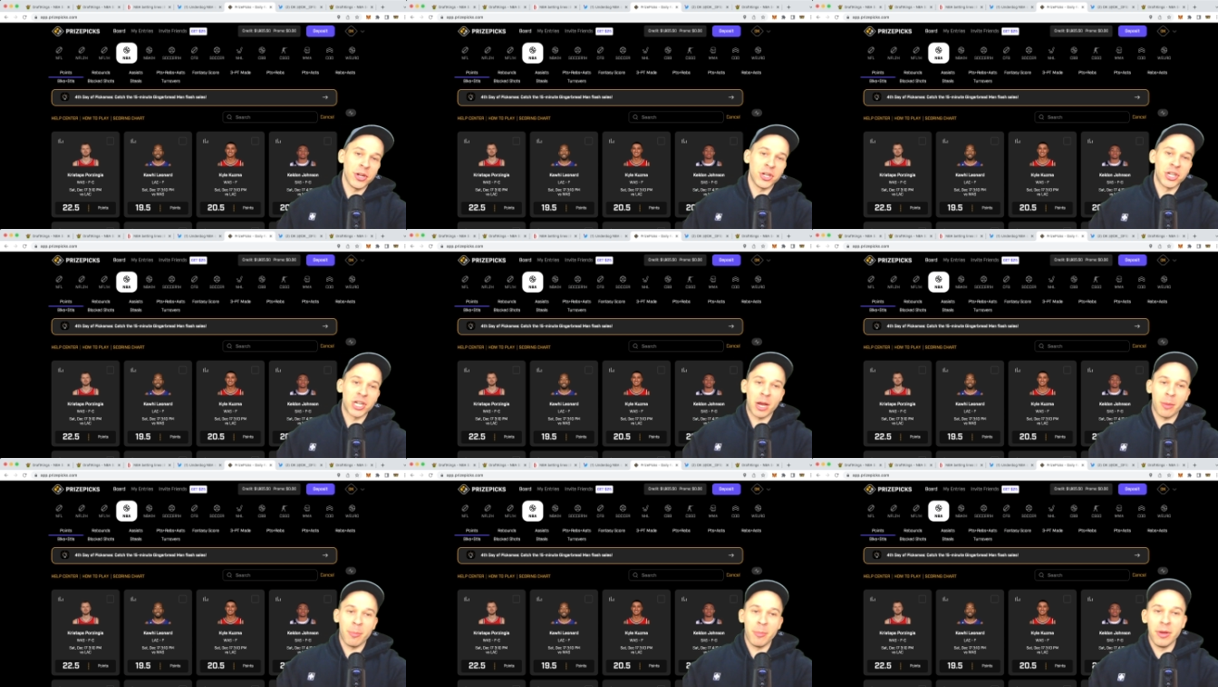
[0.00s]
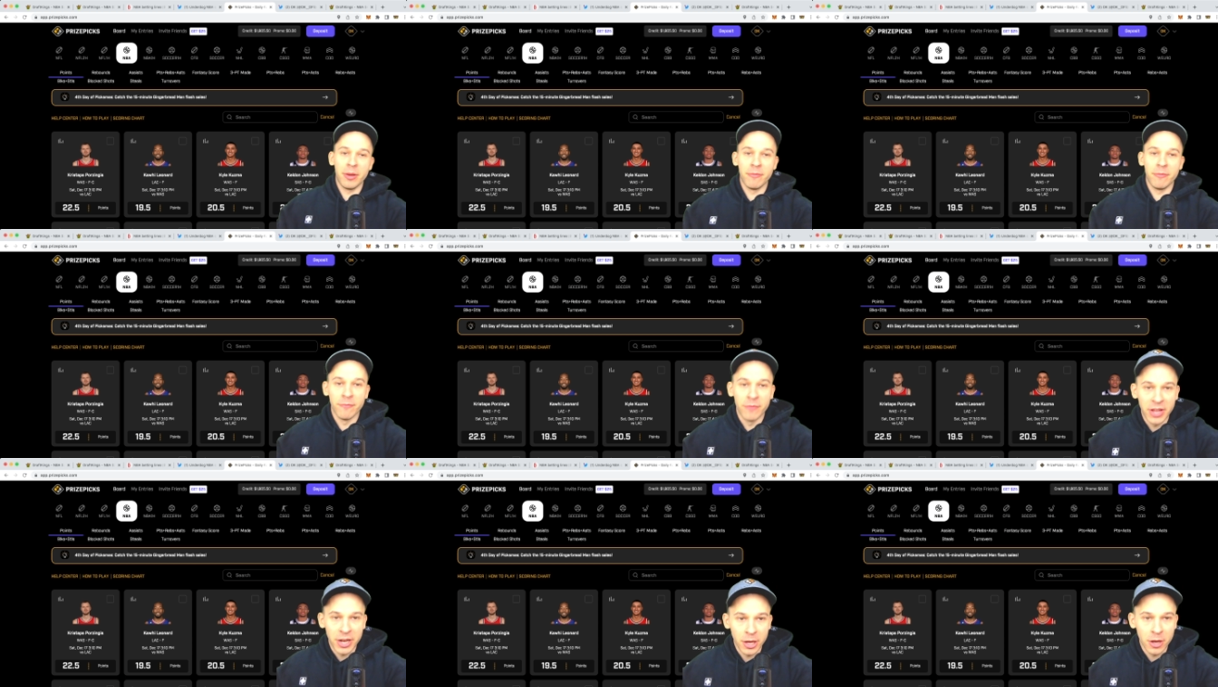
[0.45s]
you can check out my
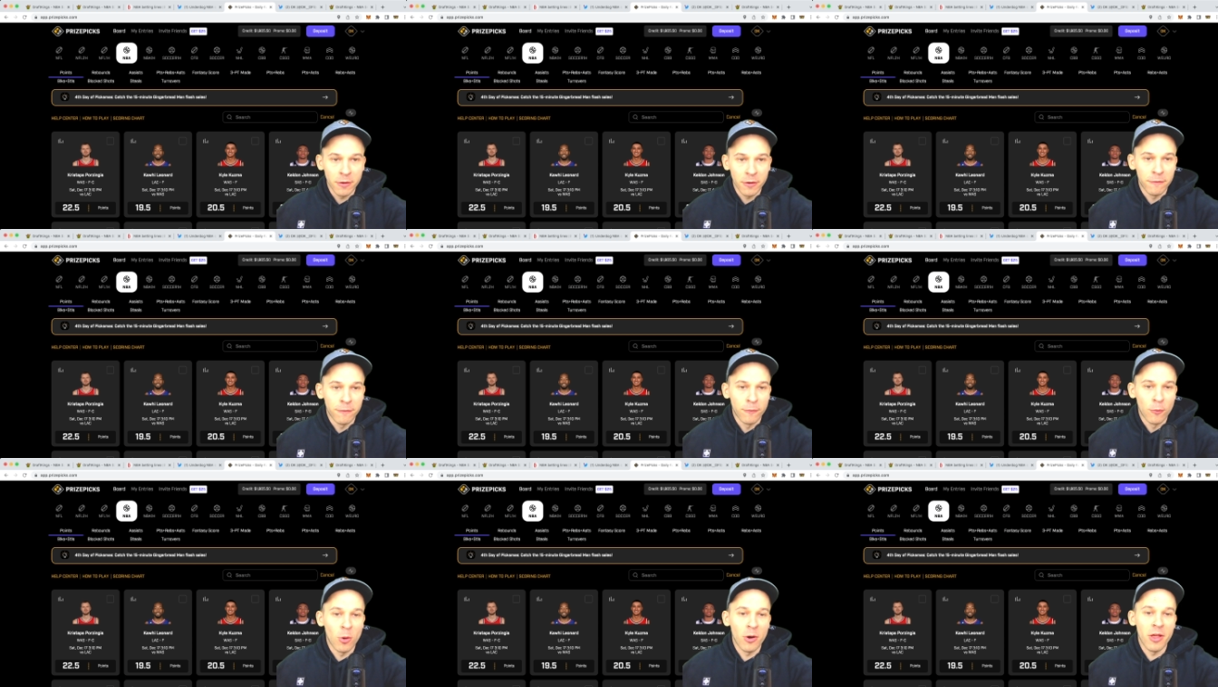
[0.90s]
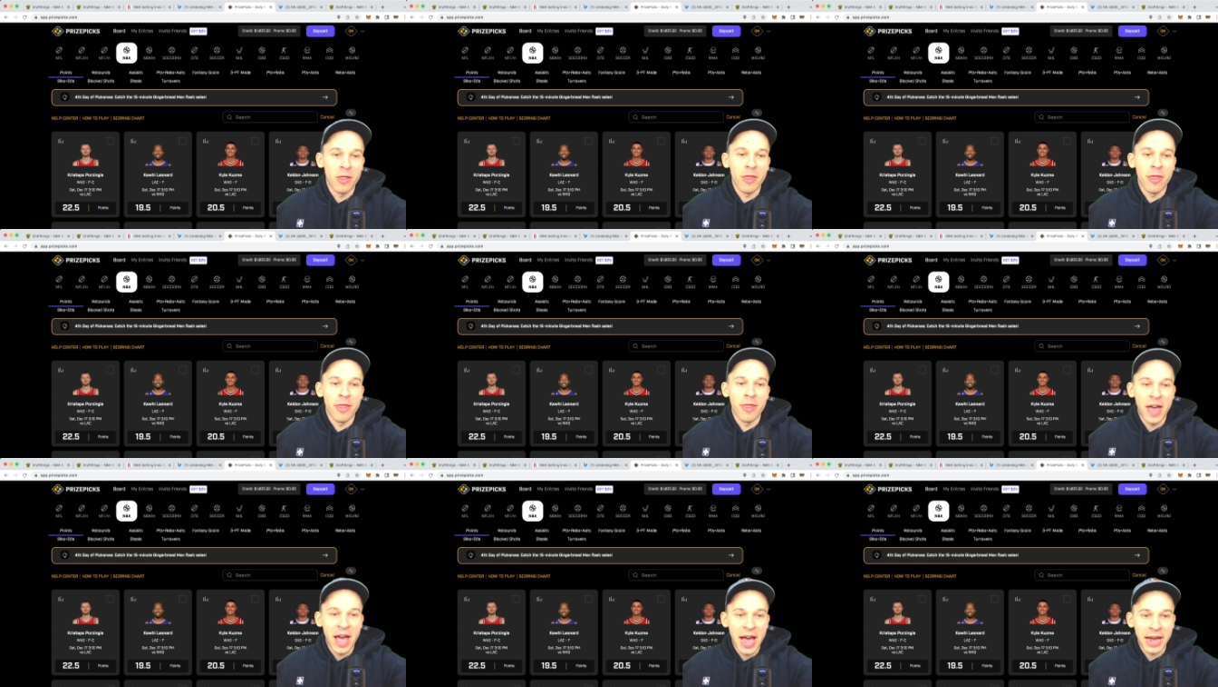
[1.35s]
video for
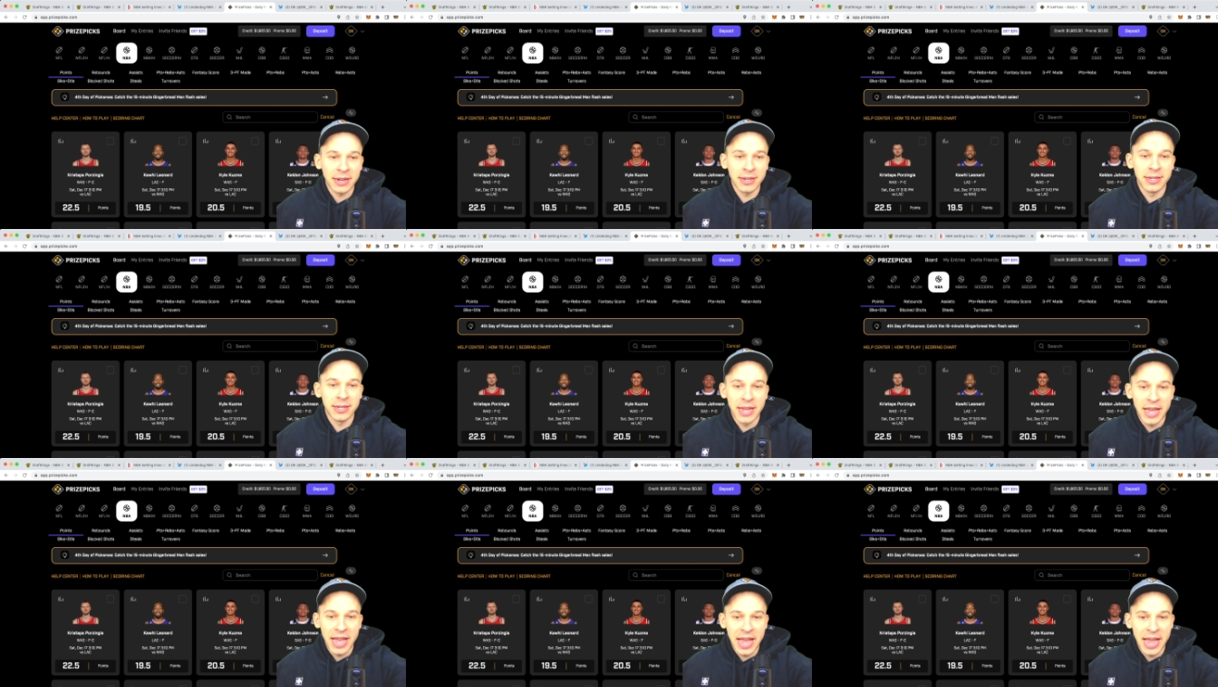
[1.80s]
that.